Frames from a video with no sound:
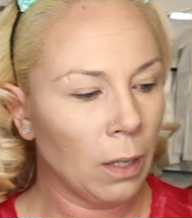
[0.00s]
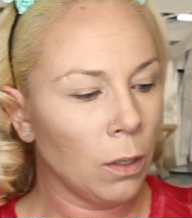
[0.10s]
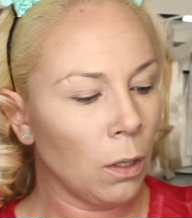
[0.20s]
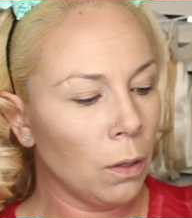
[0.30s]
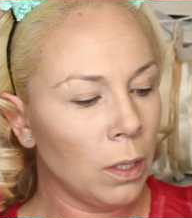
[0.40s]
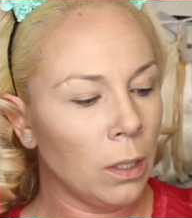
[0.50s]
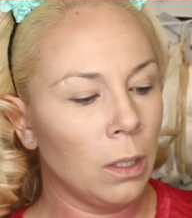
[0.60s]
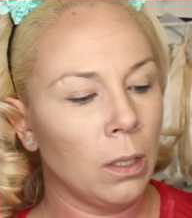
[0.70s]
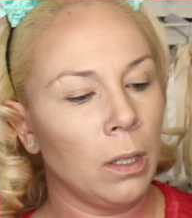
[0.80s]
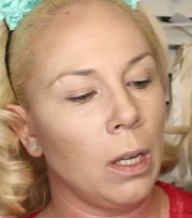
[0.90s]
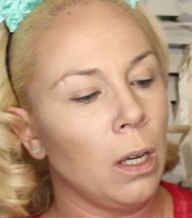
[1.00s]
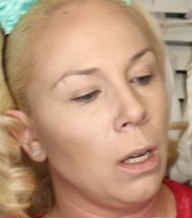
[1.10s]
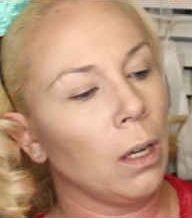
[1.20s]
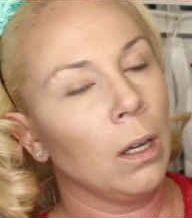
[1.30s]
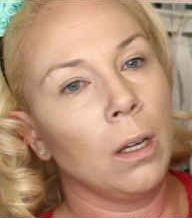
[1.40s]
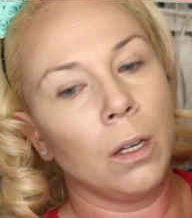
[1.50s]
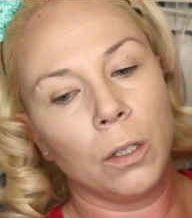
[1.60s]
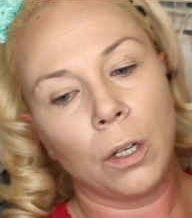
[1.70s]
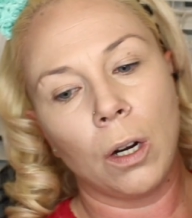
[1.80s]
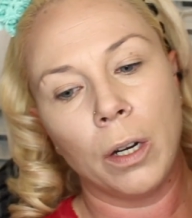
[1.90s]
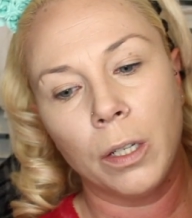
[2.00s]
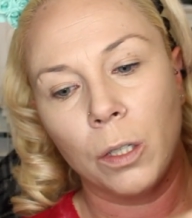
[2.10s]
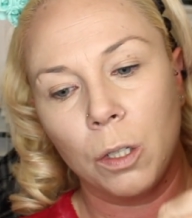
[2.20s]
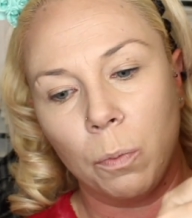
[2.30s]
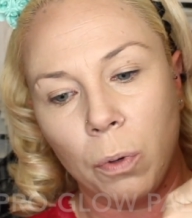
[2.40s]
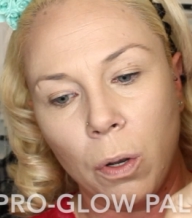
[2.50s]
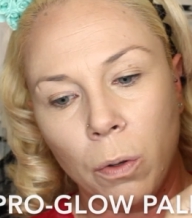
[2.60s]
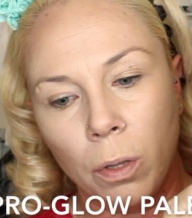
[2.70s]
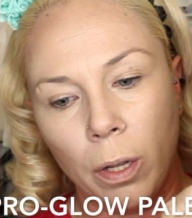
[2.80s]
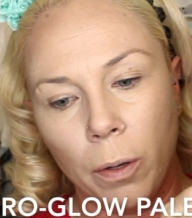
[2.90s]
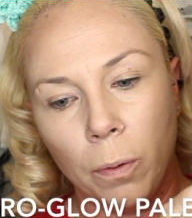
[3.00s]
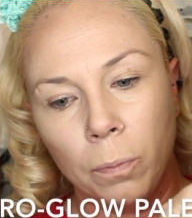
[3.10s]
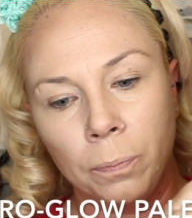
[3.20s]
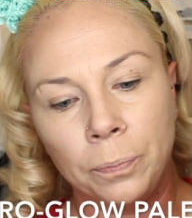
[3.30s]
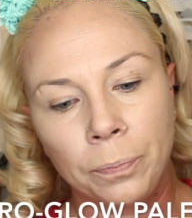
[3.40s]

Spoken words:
So this is the TARTEIST Pro Glow